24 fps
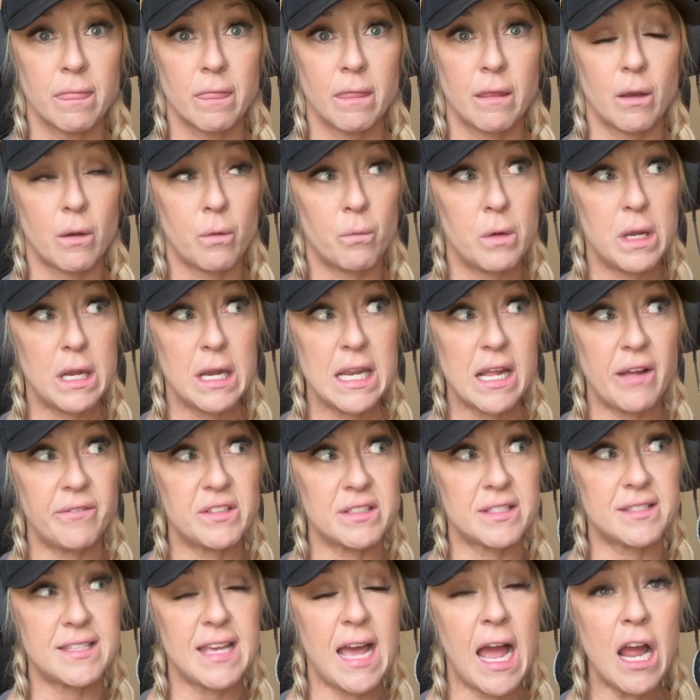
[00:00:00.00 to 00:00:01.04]
We didn't have to
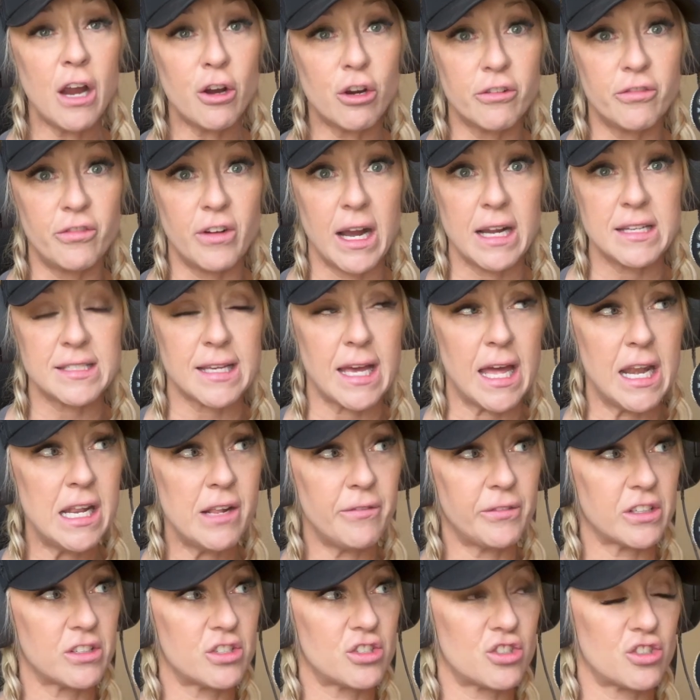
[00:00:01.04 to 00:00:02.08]
sacrifice. I didn't have
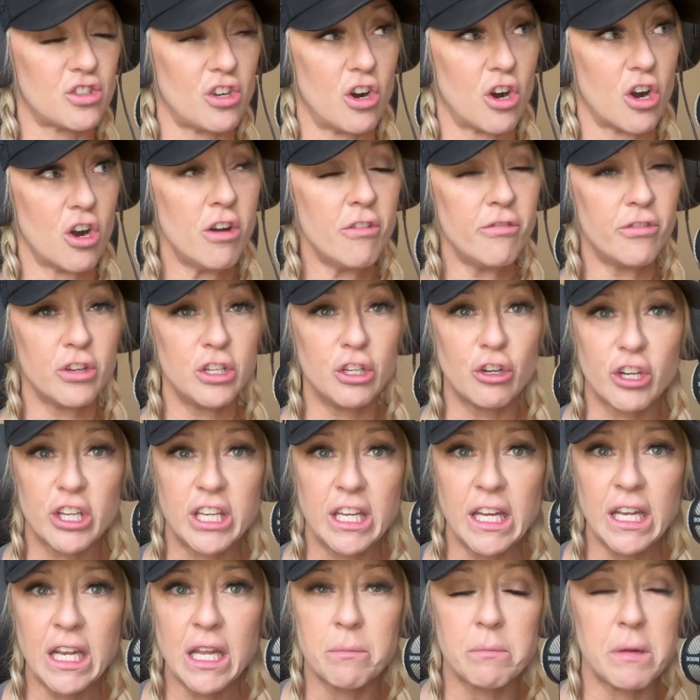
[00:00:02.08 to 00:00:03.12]
to starve. You're
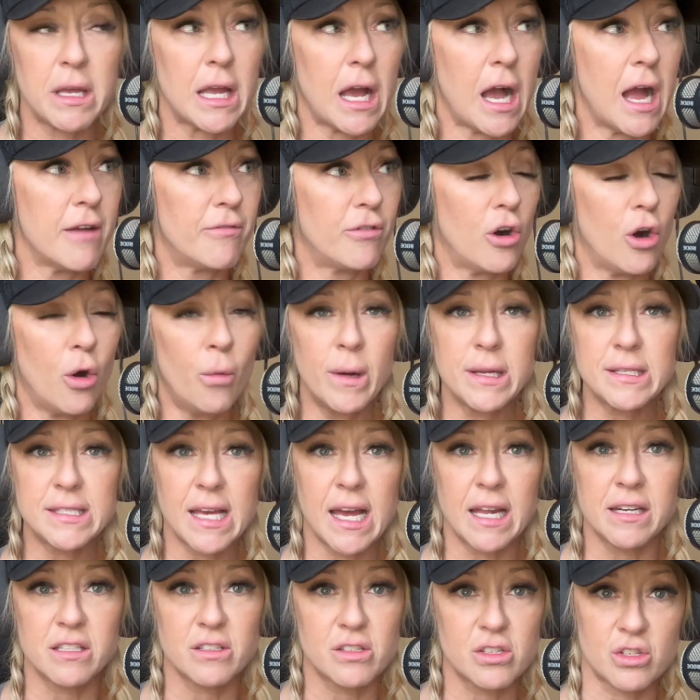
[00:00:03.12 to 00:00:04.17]
kidding me. I've always
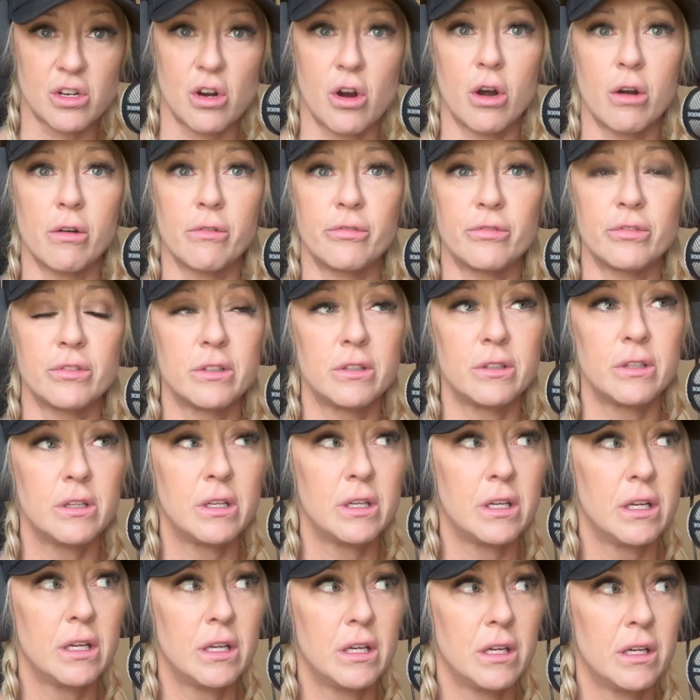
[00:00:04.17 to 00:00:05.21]
had to starve.
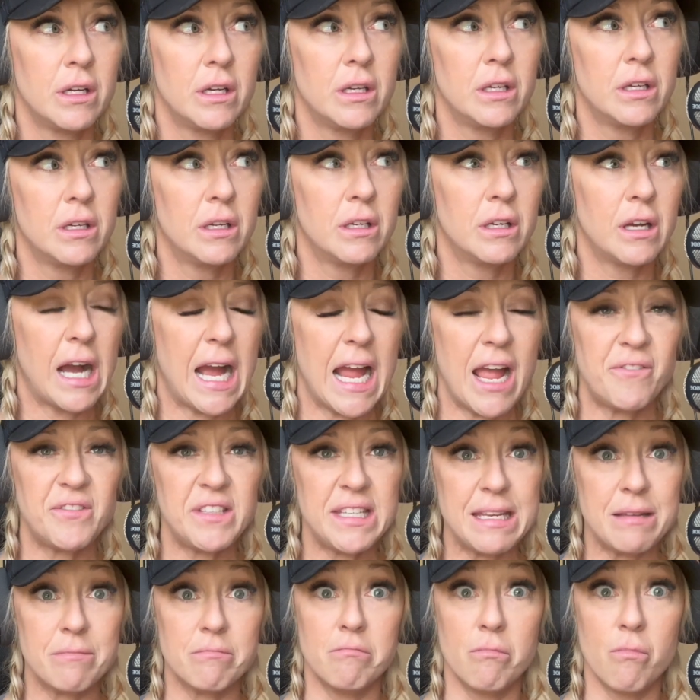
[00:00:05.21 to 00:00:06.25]
I have to
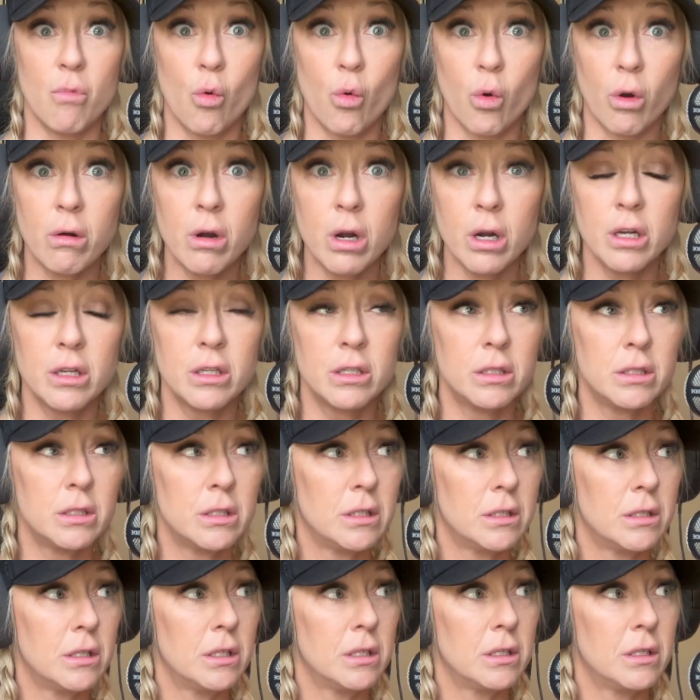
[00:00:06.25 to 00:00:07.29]
eat more?
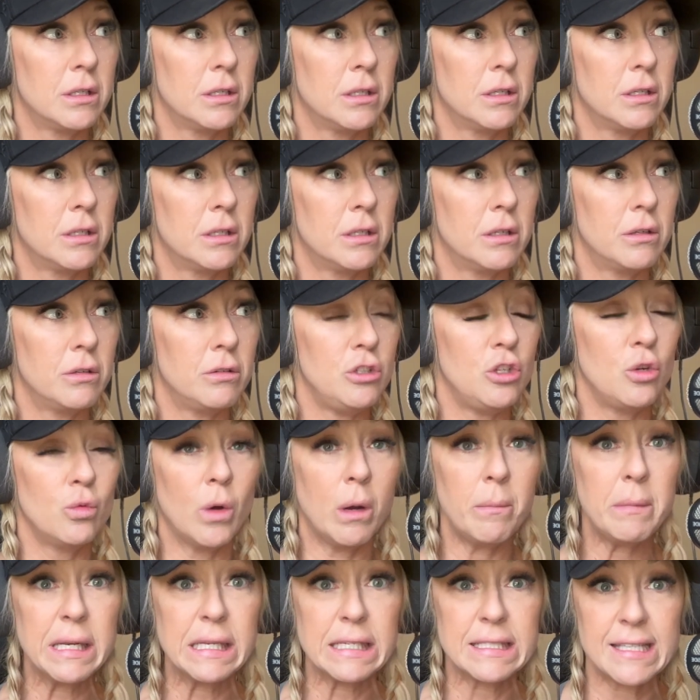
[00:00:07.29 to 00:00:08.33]
You
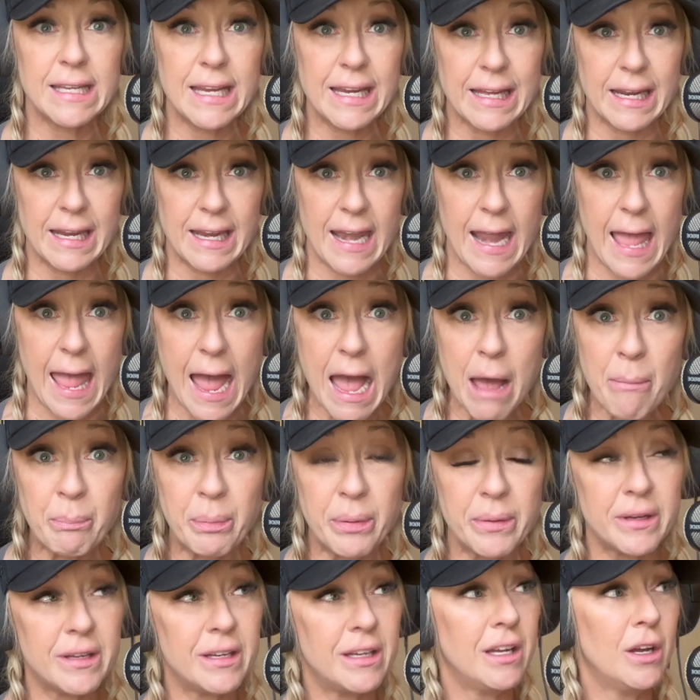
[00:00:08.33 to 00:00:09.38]
want me to take a nap?
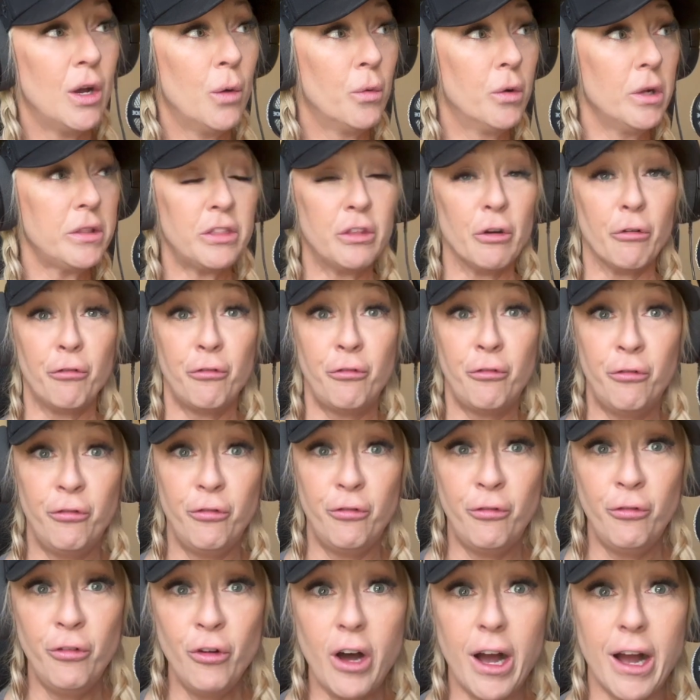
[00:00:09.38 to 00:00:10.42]
What the
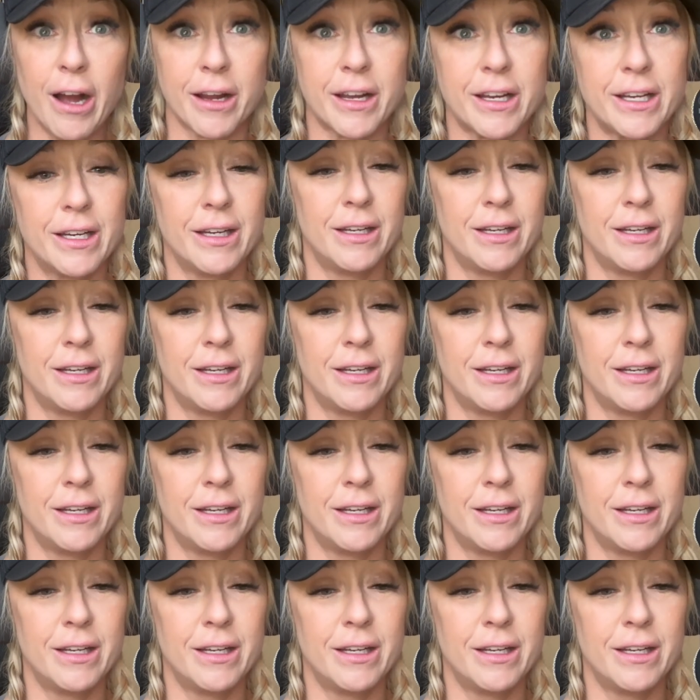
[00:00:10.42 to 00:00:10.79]
fuck?